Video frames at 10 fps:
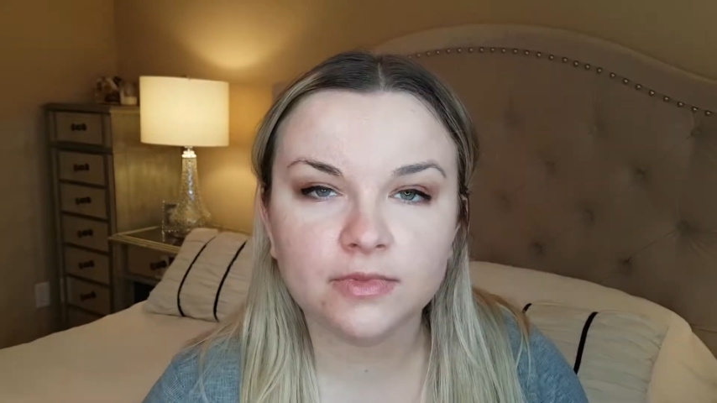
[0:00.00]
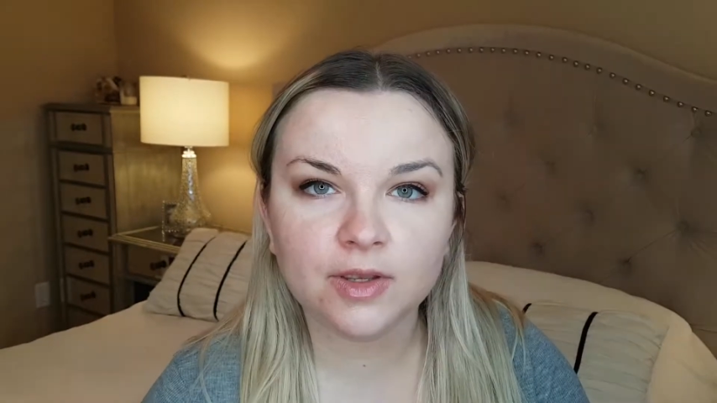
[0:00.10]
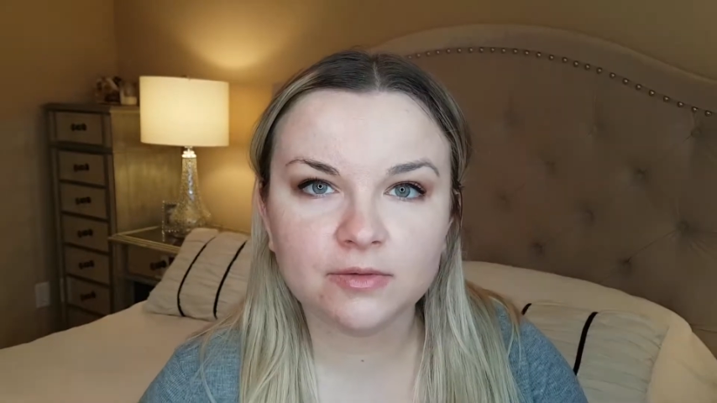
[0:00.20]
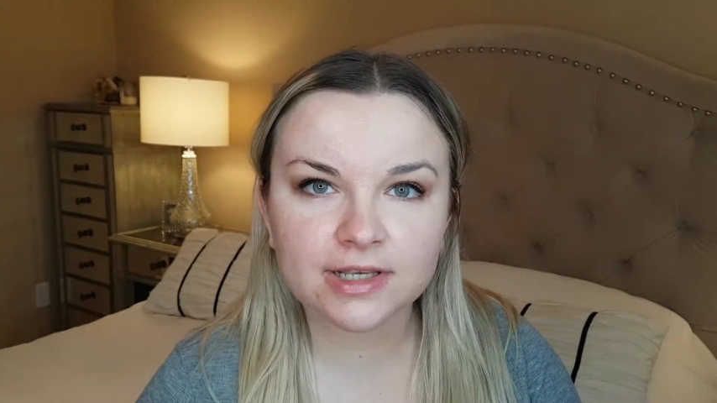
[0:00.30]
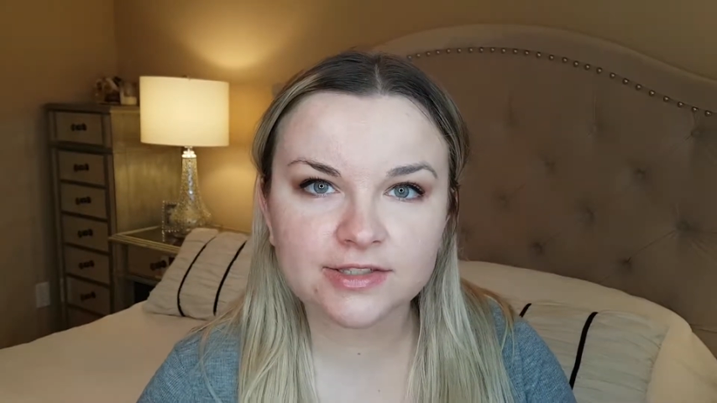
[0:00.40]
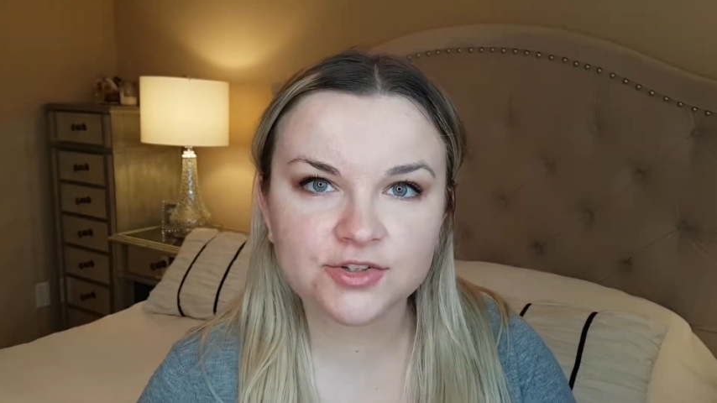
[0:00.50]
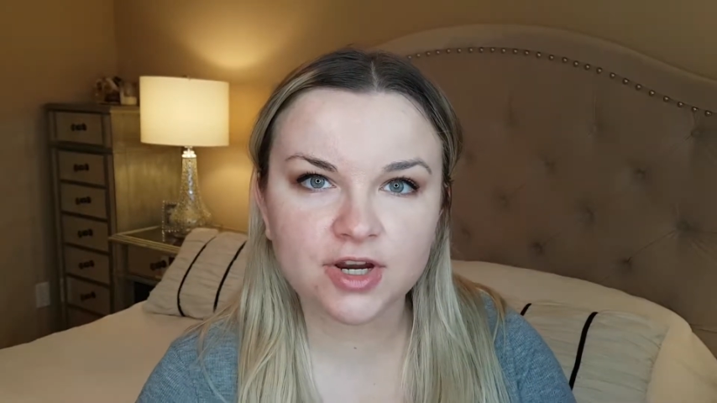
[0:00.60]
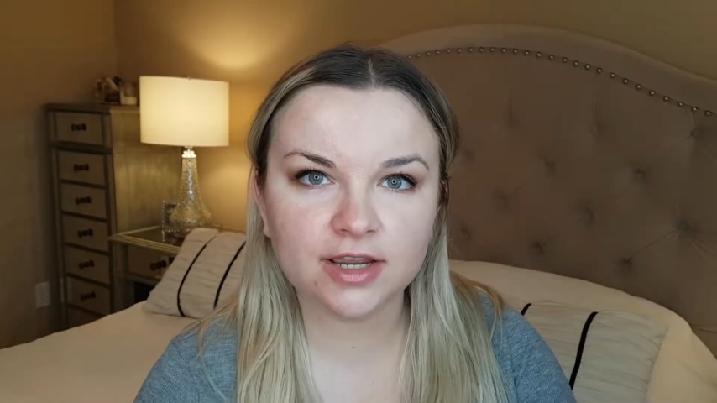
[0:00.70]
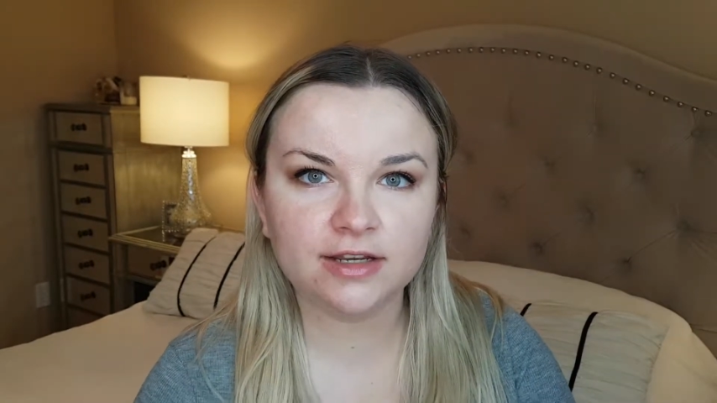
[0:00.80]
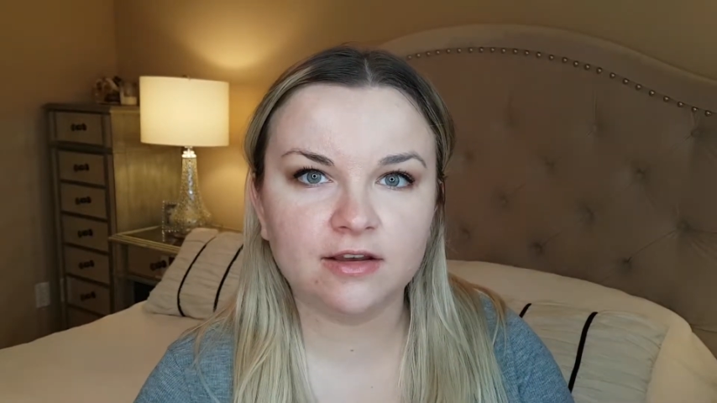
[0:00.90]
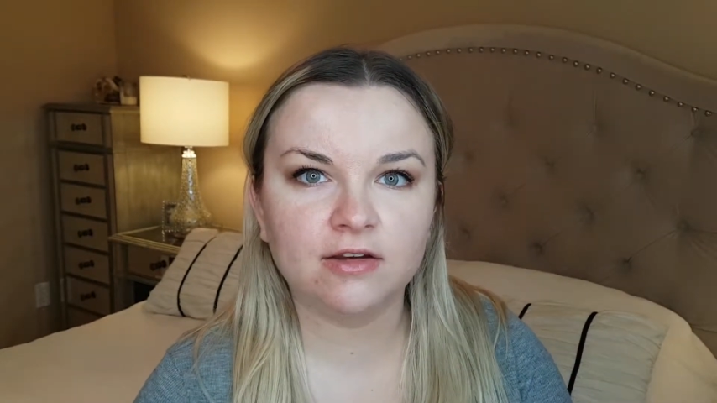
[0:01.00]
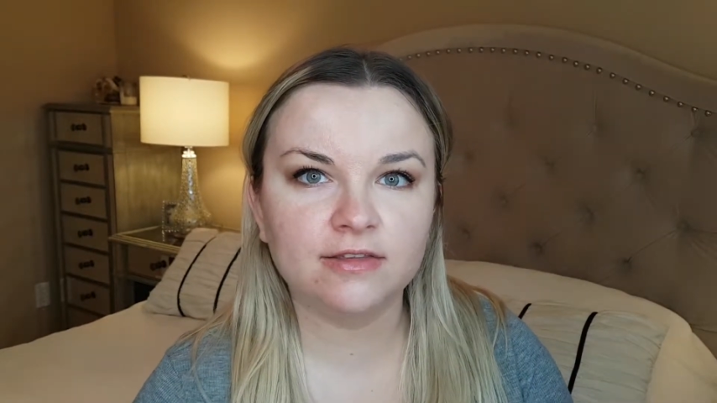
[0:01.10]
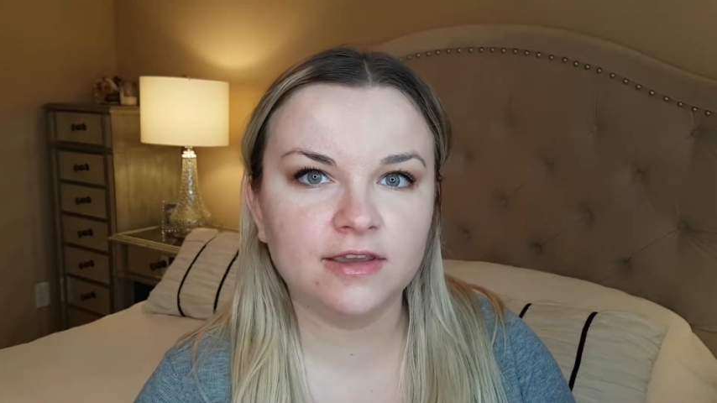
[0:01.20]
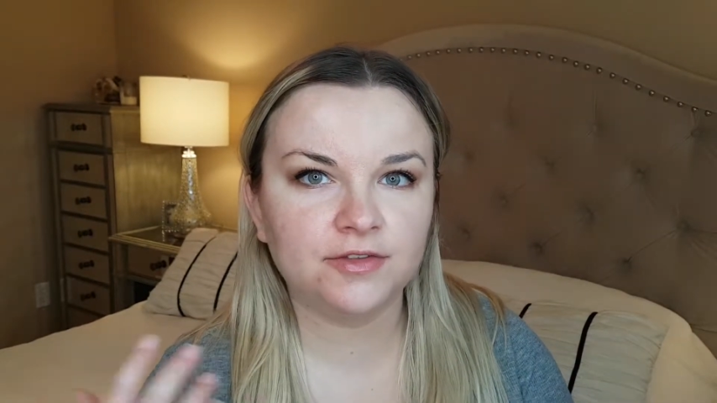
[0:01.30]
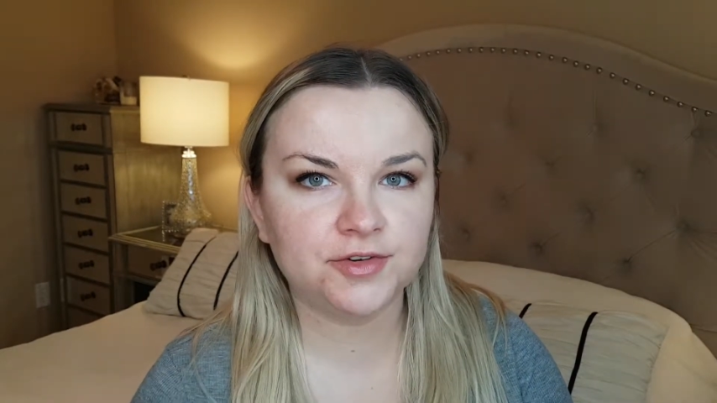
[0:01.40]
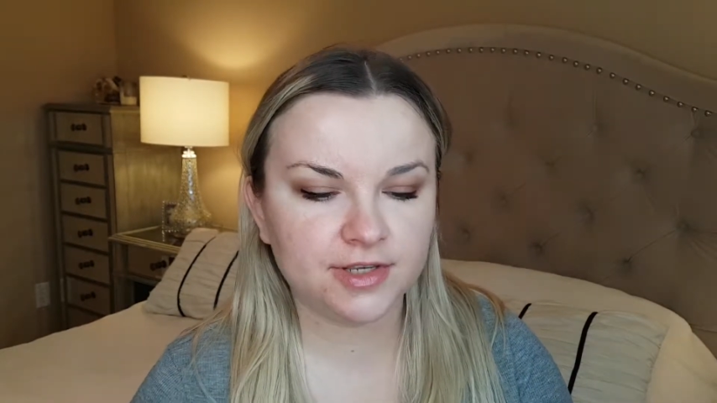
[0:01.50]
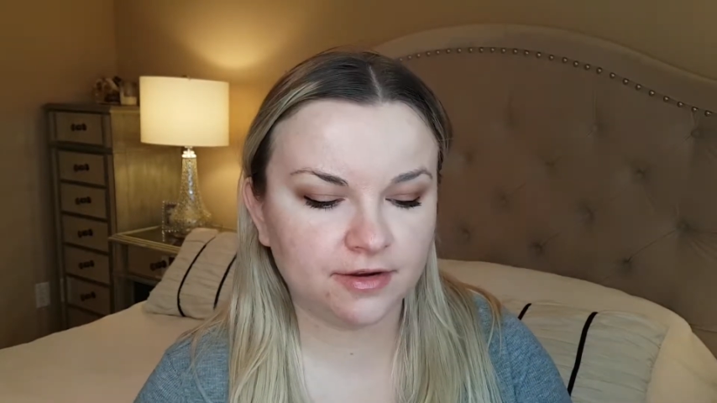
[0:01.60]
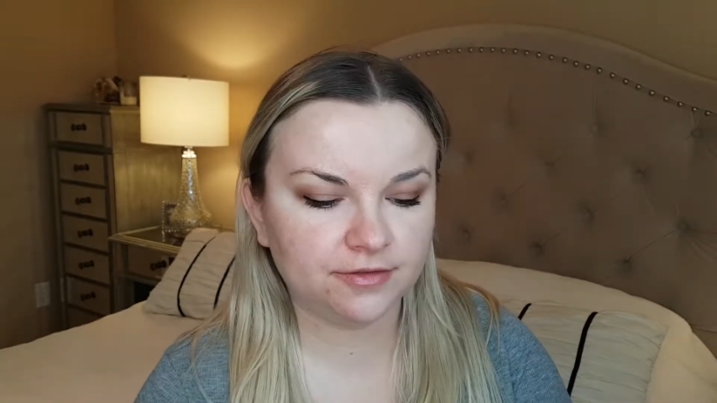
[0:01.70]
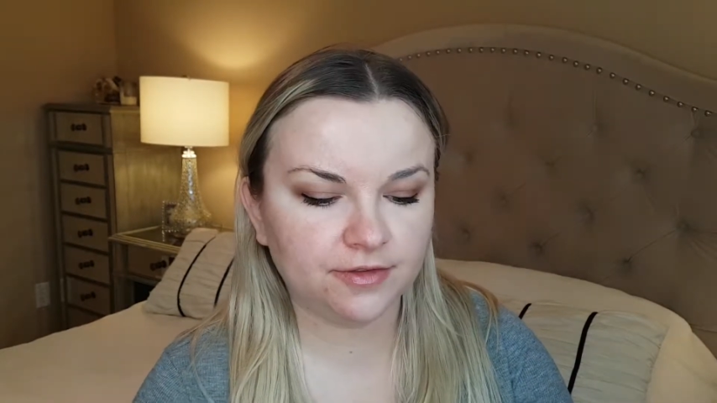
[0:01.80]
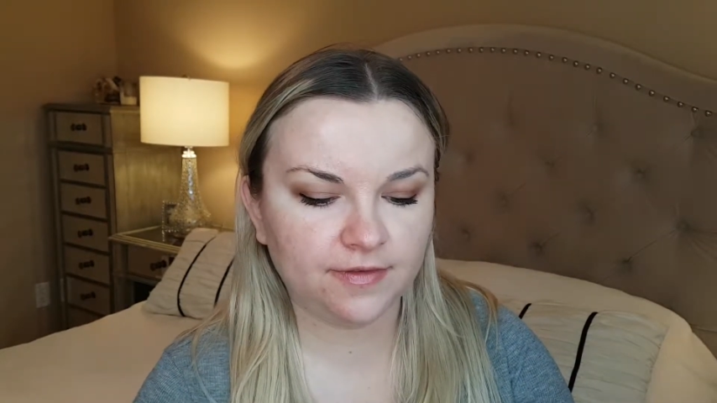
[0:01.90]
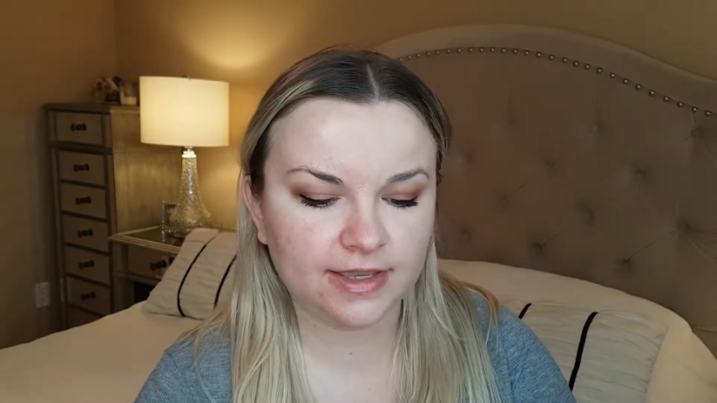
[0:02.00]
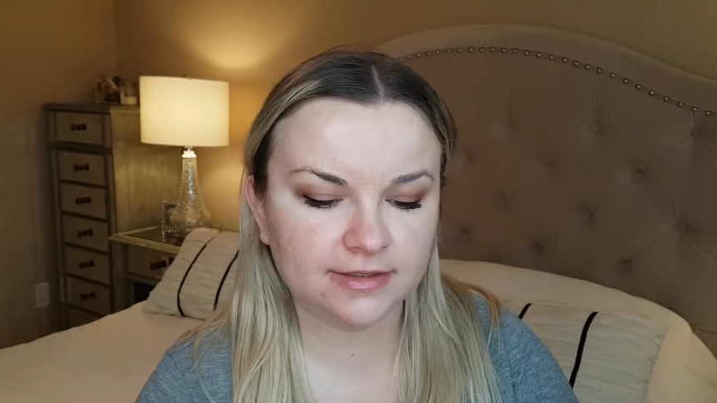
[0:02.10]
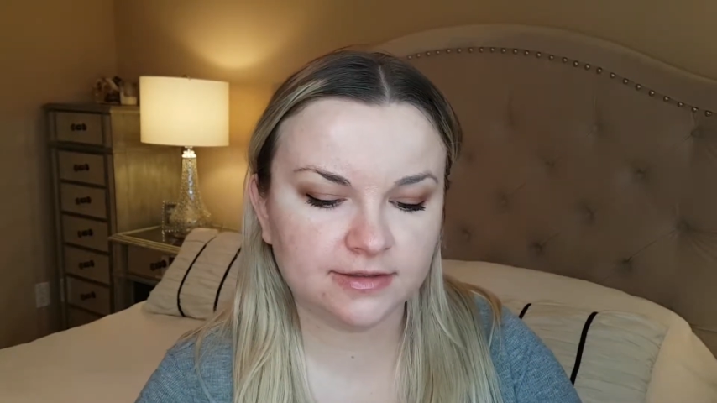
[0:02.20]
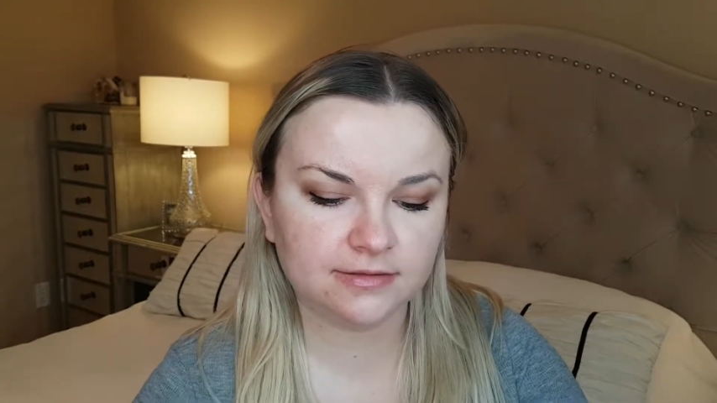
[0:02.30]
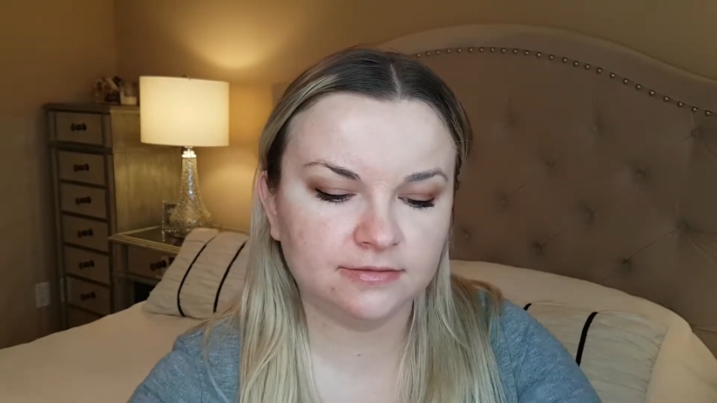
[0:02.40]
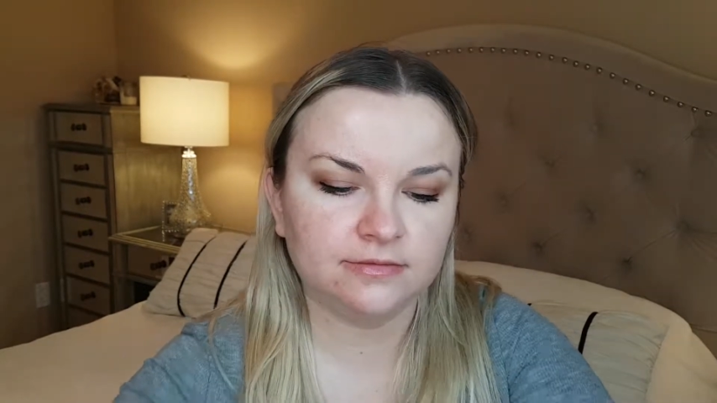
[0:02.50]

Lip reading: Now let's try it on the other side of the face.